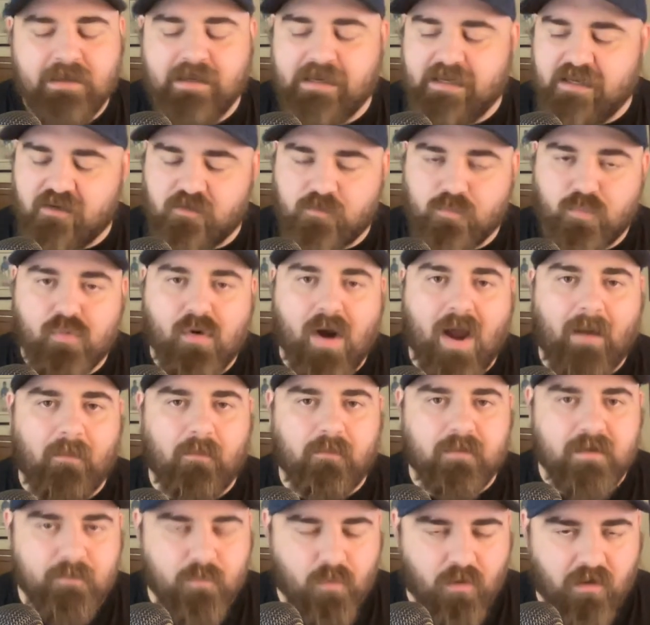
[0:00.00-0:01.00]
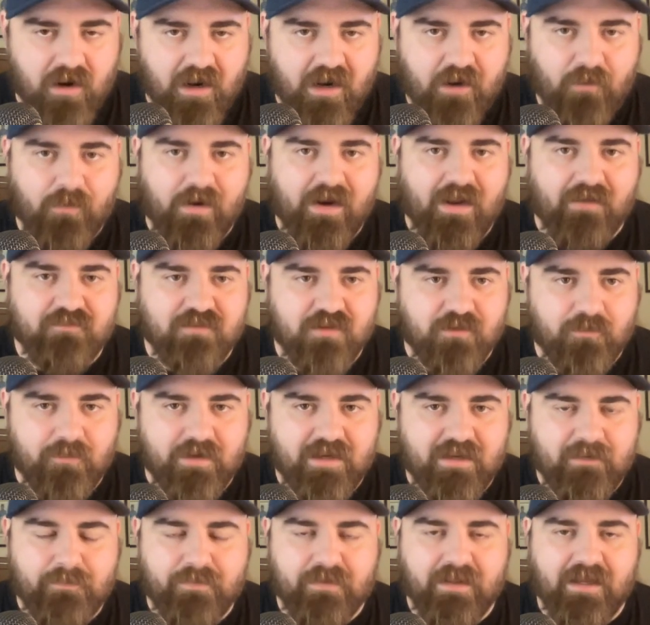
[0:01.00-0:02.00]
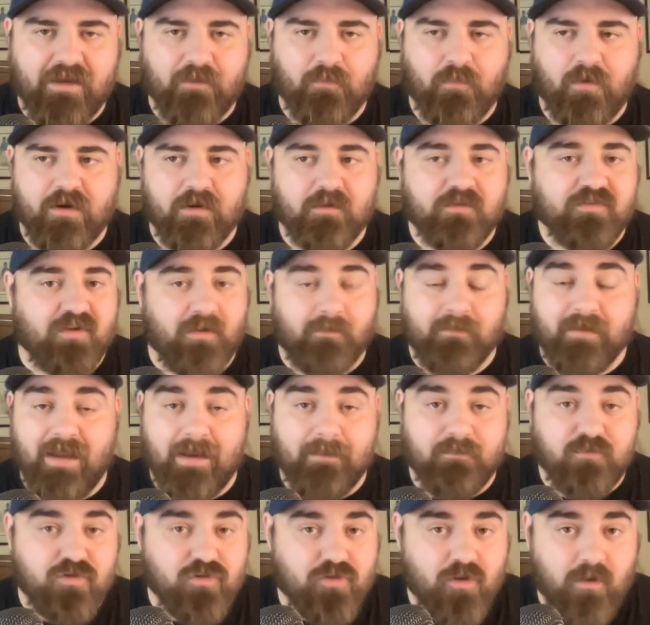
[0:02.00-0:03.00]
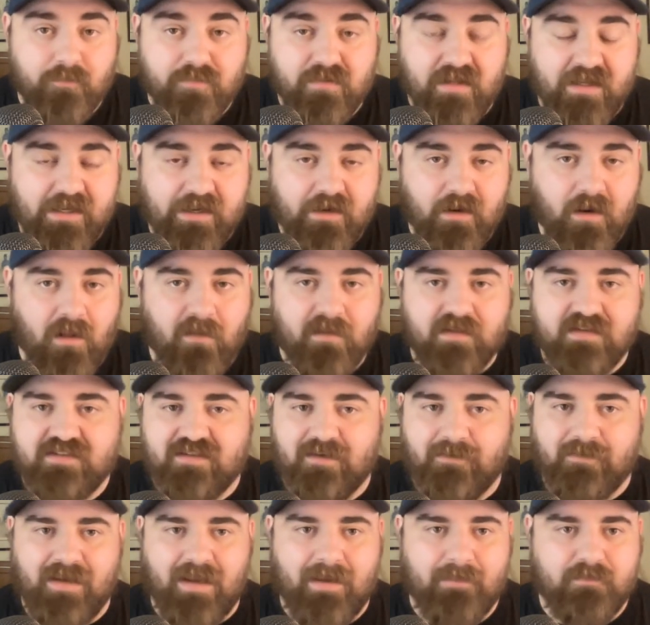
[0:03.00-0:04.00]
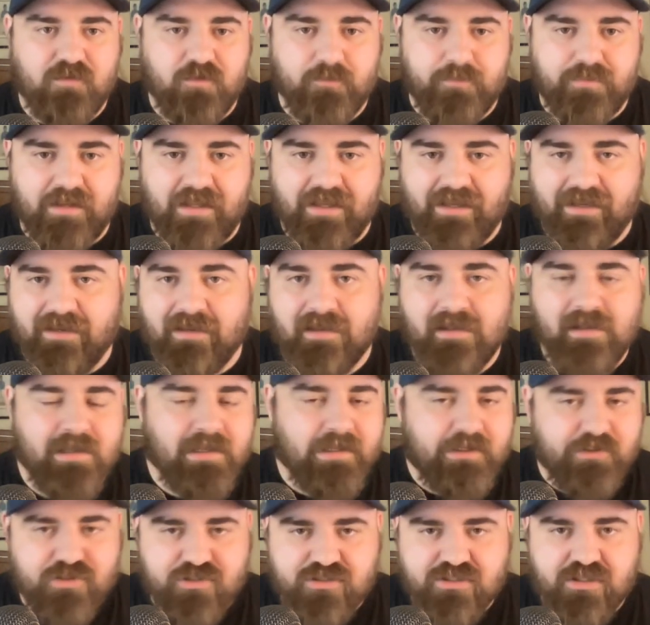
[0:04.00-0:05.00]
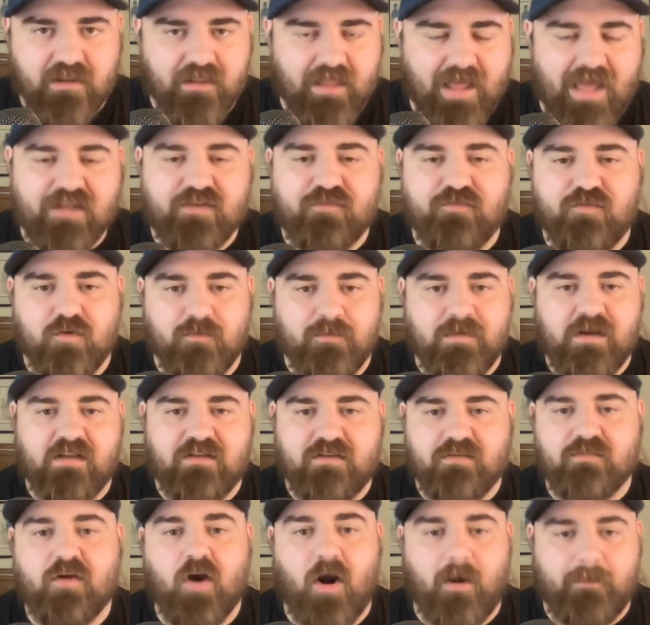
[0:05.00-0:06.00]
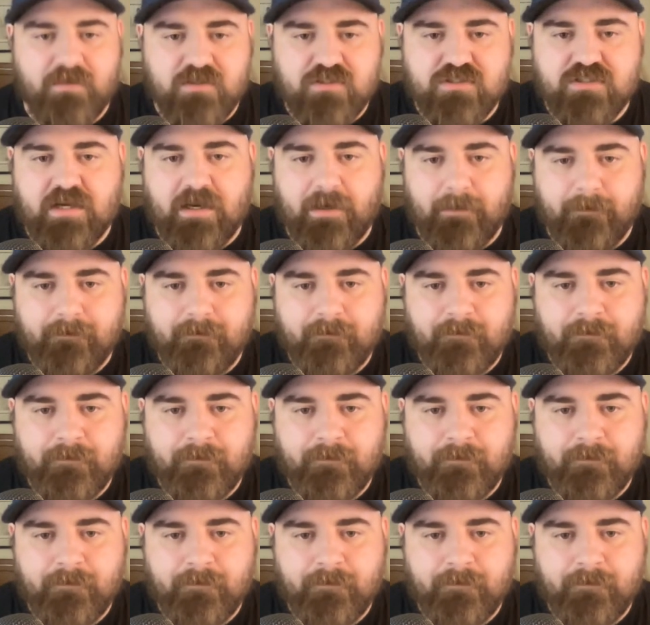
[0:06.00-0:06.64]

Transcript: It is probably more like what Efton Reed played, where you some games you don't play at all, and some games you play just the last few minutes of garbage time.